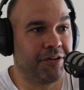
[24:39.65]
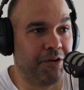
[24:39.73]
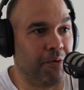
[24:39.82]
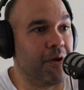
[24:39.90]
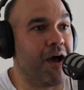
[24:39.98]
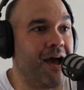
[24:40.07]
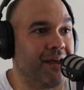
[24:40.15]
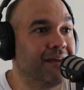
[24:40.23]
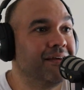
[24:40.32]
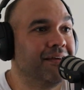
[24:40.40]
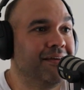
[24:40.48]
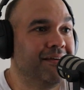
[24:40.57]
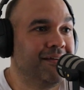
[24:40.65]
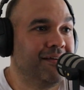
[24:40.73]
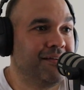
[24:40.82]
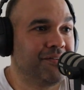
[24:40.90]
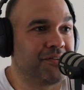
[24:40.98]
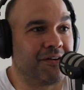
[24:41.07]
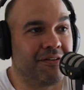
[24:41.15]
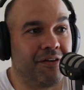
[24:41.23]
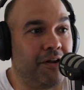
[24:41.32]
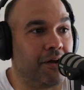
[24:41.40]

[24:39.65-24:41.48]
you and I. So,